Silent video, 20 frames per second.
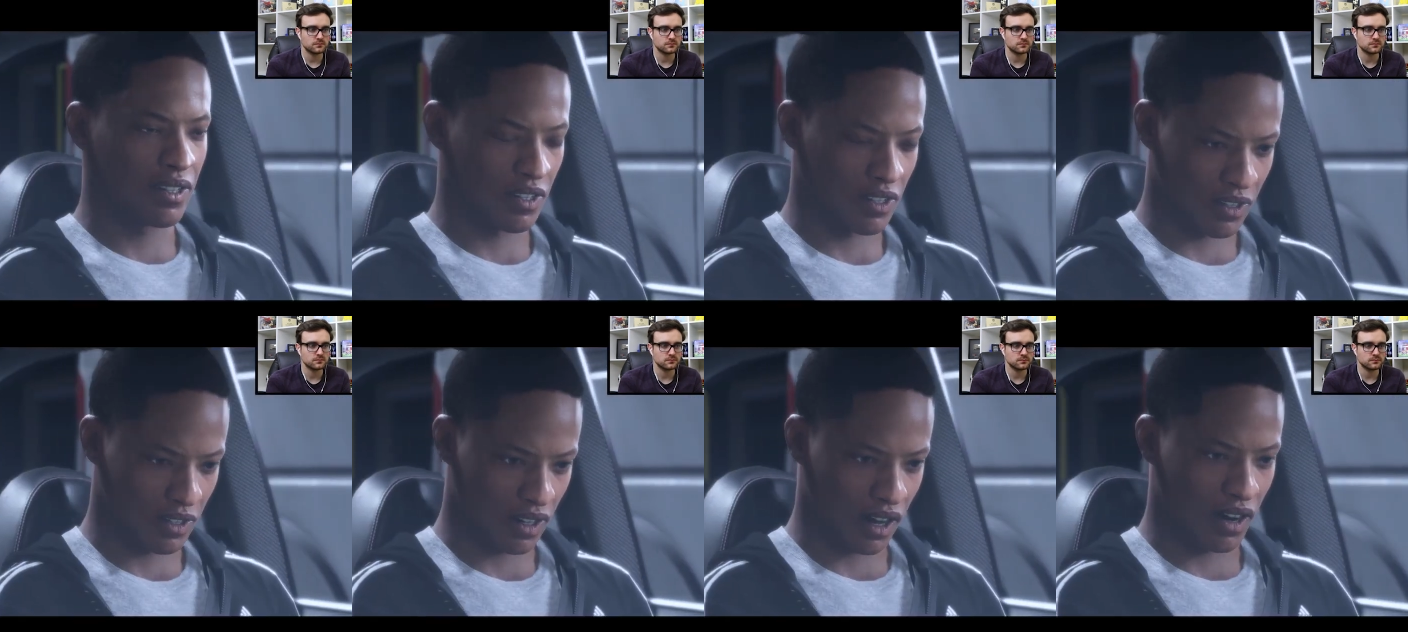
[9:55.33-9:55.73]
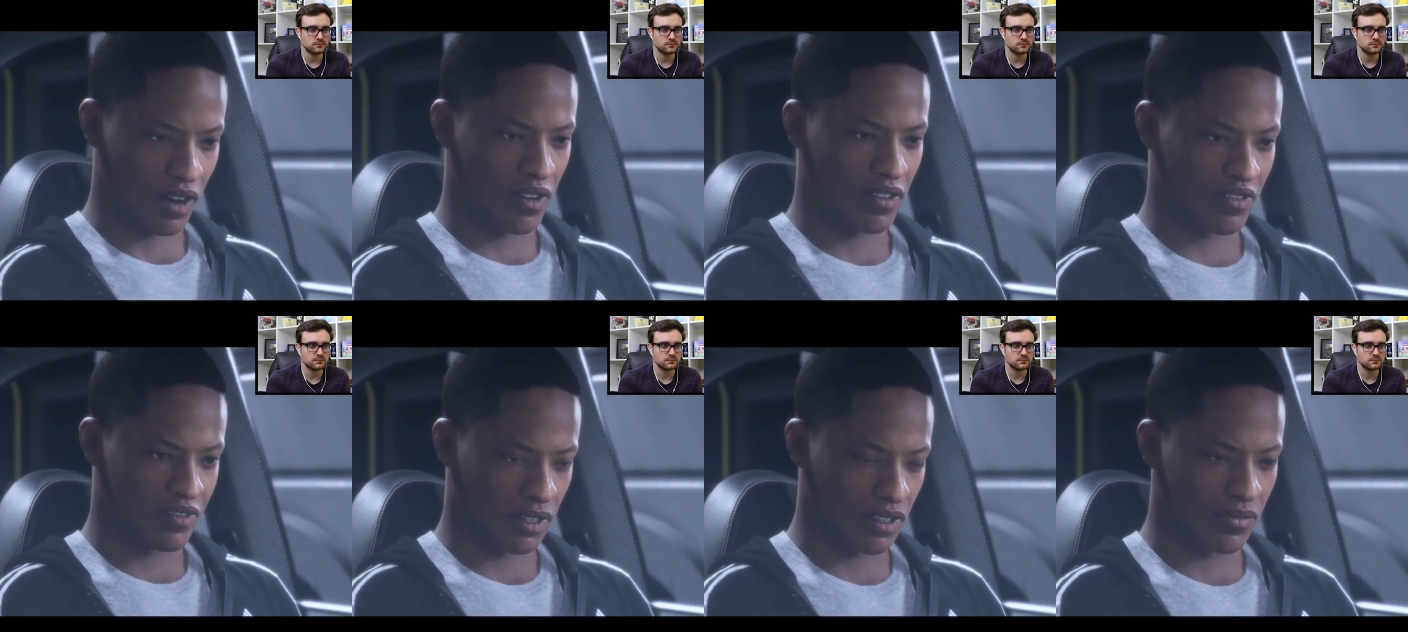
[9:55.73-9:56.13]
Speaker 1: You're starting
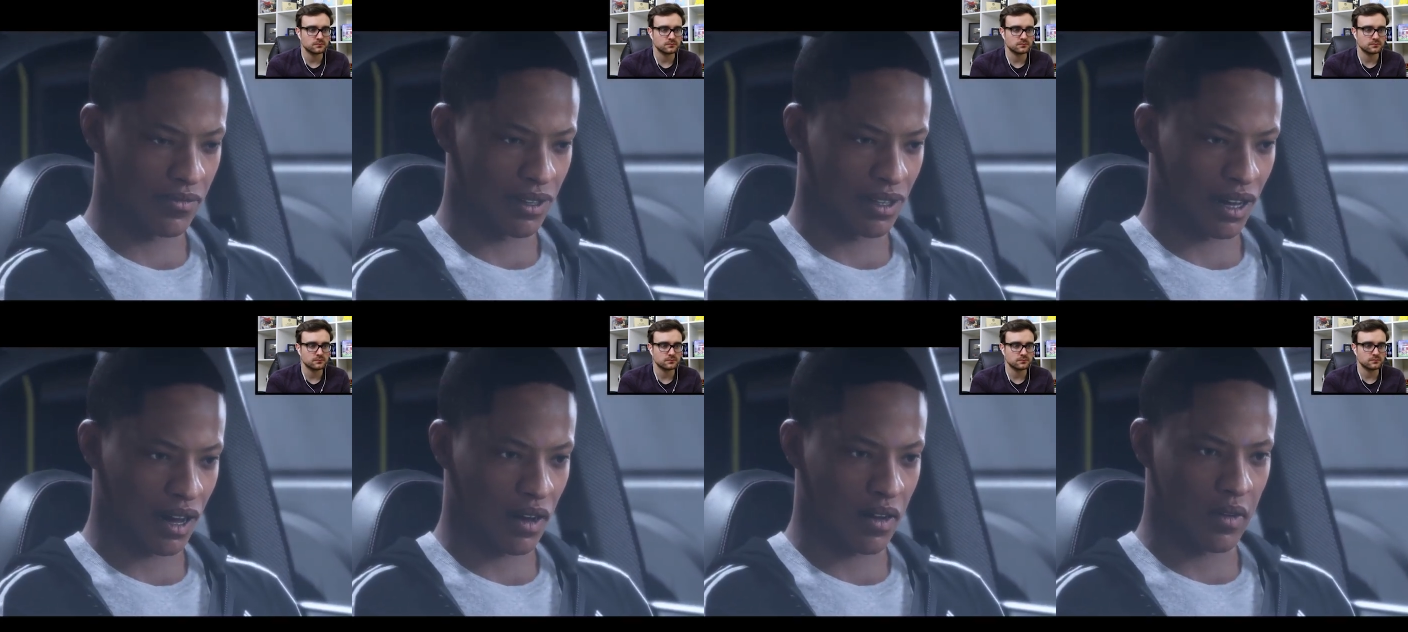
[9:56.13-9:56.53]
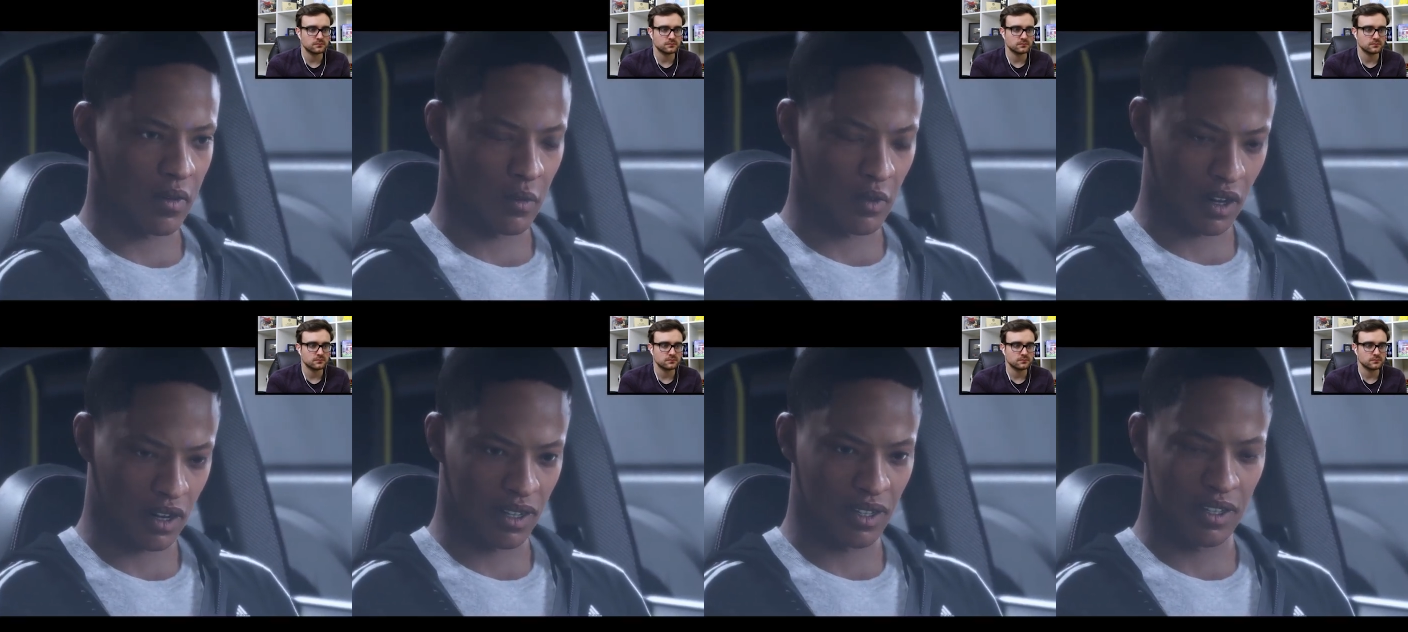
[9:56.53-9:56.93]
to freak me out.
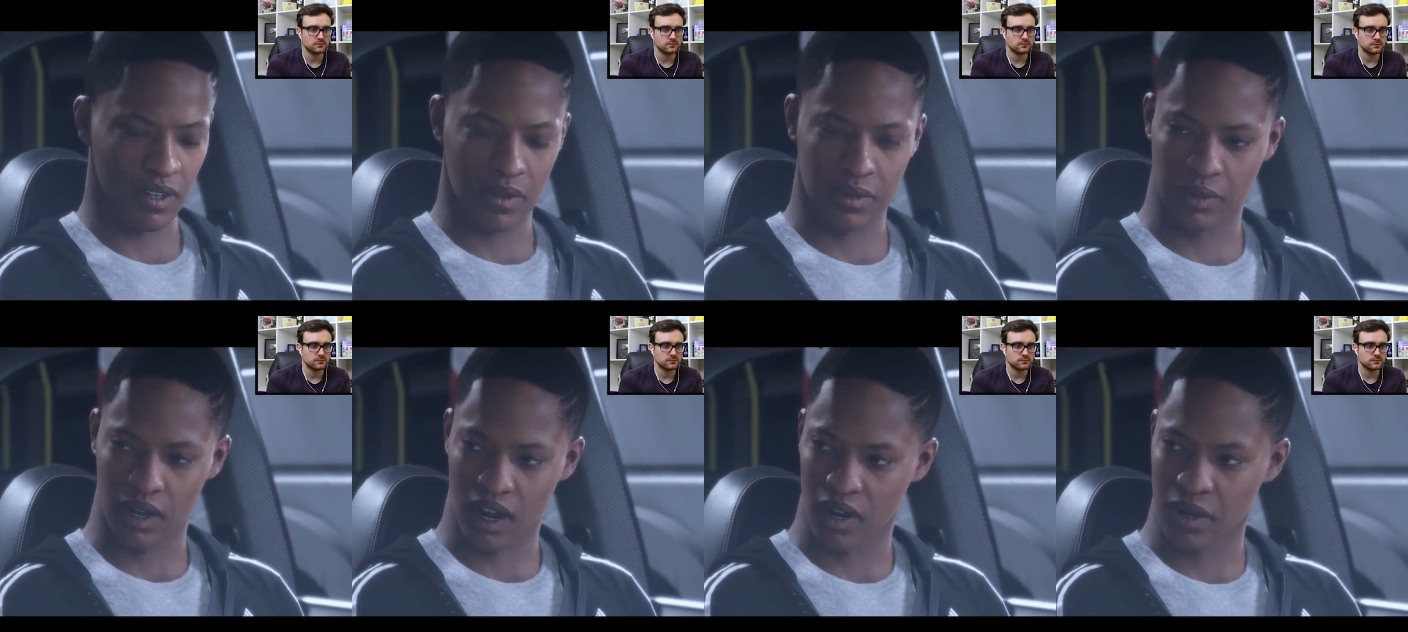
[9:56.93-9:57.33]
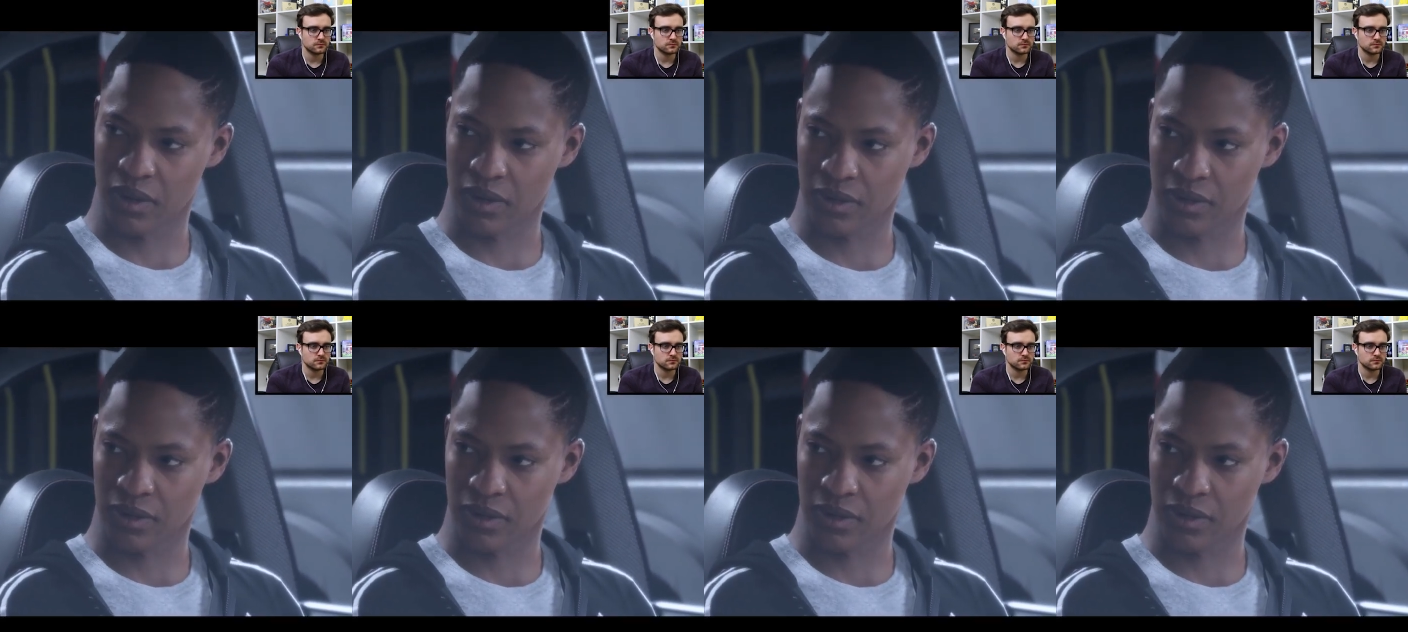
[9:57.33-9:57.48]
What is going